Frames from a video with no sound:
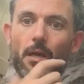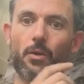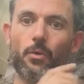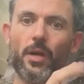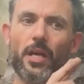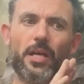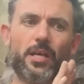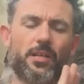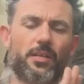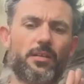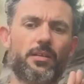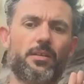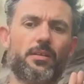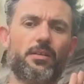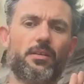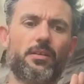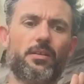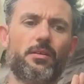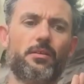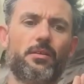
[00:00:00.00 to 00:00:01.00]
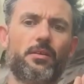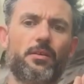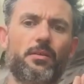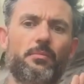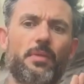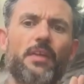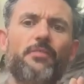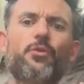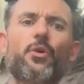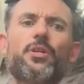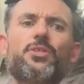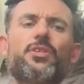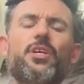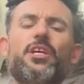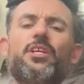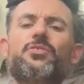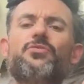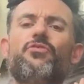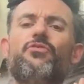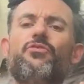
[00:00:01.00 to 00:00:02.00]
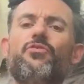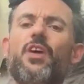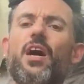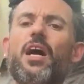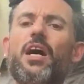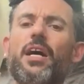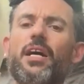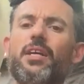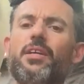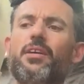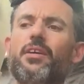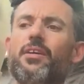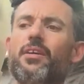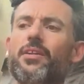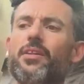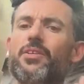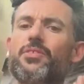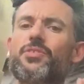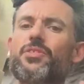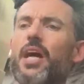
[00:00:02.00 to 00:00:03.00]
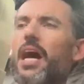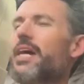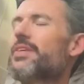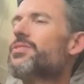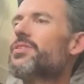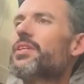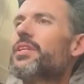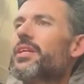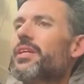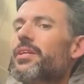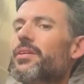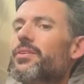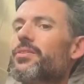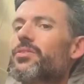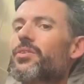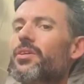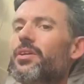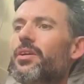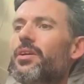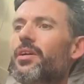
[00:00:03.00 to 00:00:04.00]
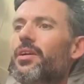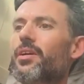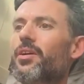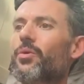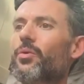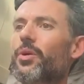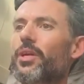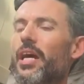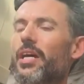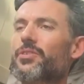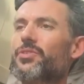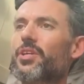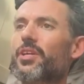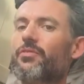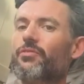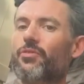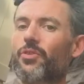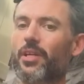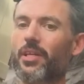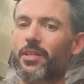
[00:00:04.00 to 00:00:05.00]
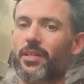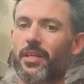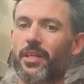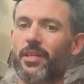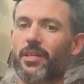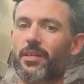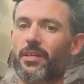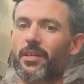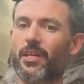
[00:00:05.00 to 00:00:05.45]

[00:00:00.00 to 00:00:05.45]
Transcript: Wait, my voice is fine the size it is when I sing freely.